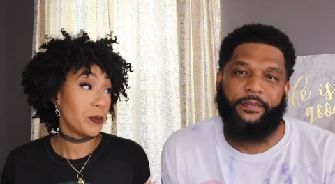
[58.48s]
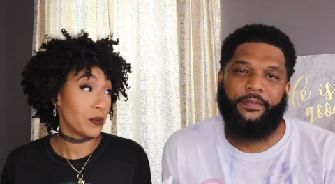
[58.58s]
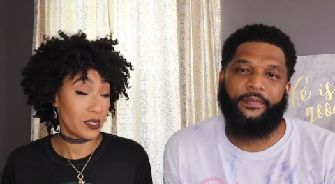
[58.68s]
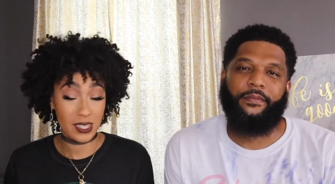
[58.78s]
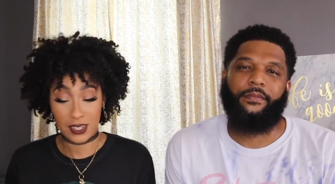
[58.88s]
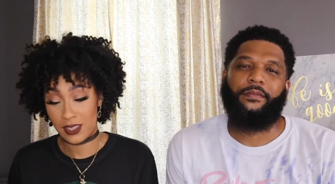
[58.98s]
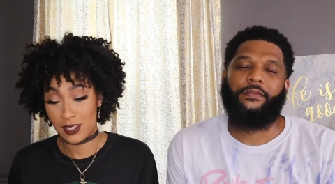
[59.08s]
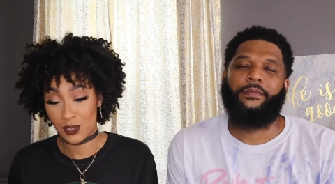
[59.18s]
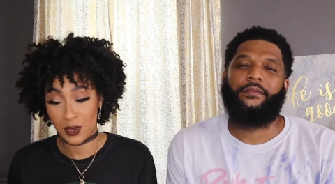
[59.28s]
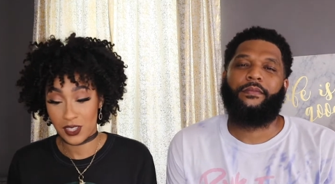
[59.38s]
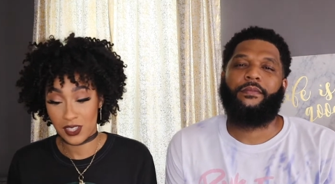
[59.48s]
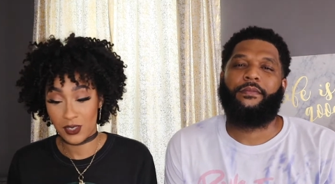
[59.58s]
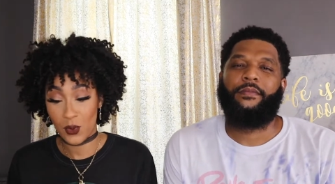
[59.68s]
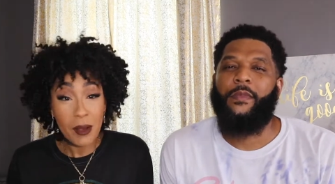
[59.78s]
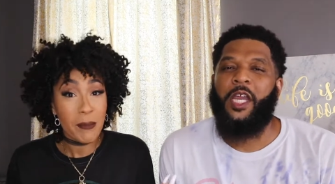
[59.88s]
Speaker 1: people sent in this question.
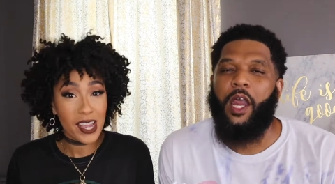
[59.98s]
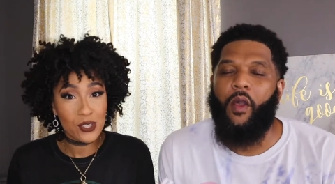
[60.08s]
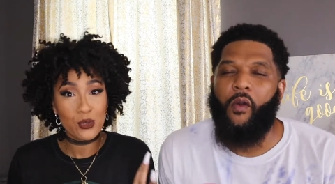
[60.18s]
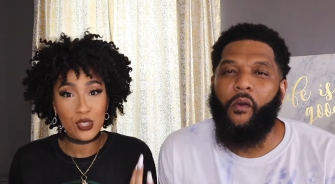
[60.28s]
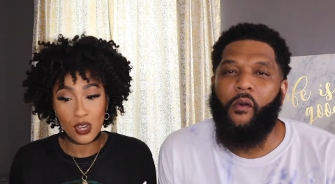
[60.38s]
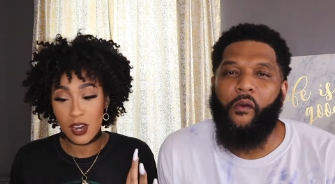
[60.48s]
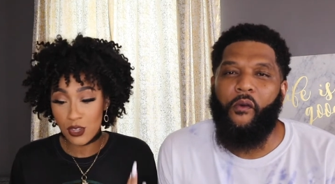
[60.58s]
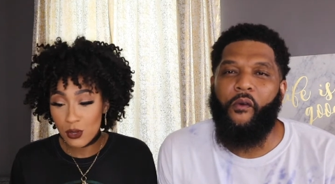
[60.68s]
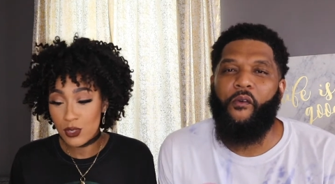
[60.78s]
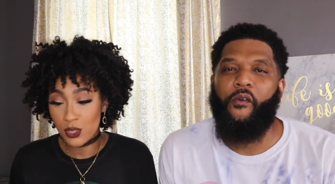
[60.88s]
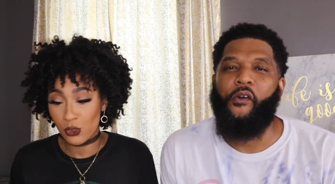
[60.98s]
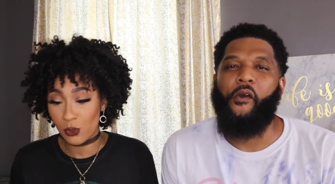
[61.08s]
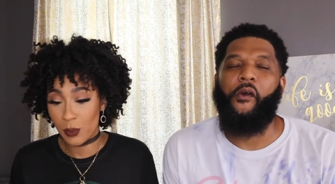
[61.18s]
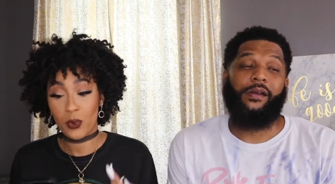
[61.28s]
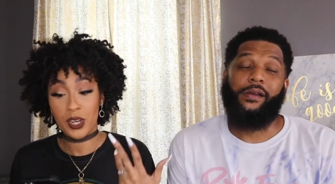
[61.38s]
What made you start
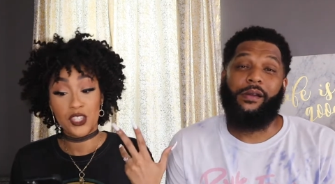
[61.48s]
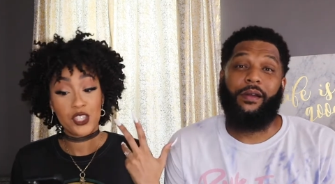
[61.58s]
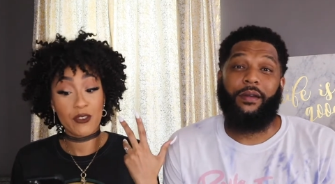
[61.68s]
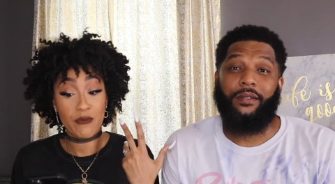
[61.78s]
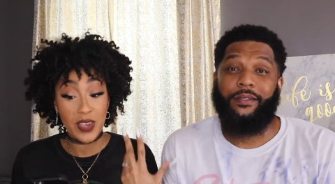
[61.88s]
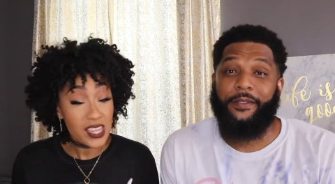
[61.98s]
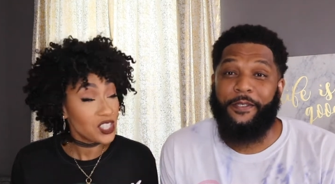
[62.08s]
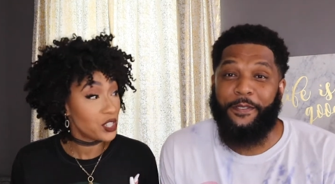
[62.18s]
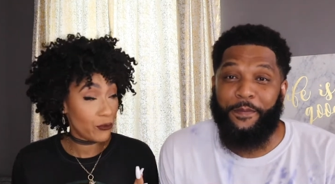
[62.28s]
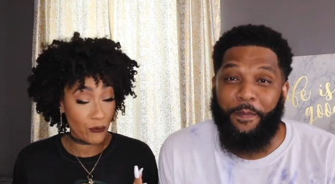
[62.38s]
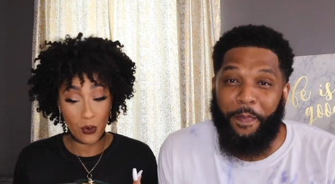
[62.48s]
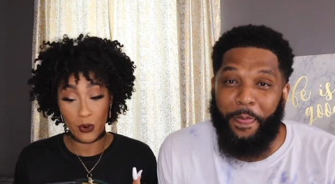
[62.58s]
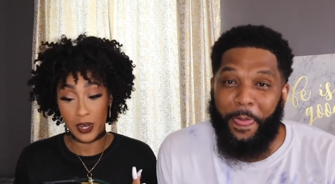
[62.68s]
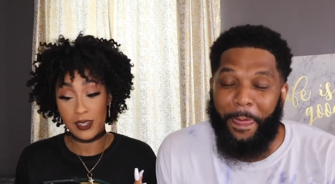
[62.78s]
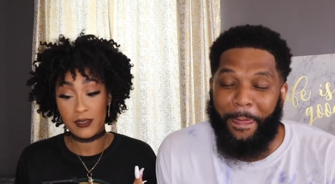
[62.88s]
YouTube? What is your vision
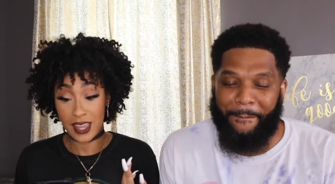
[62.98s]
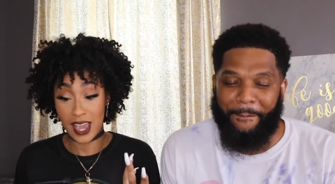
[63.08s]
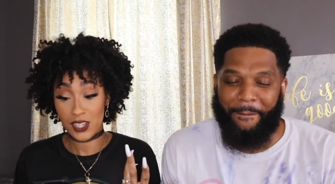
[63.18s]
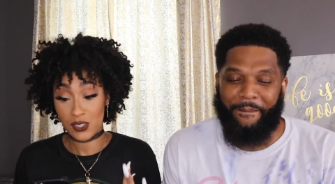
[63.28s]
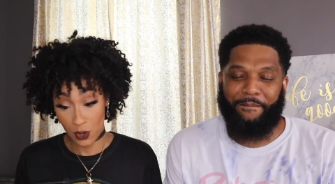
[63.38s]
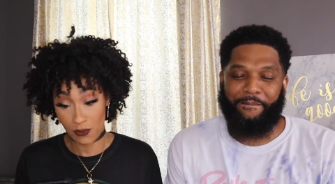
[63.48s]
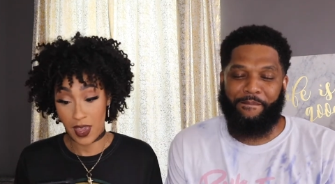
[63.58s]
for it slash your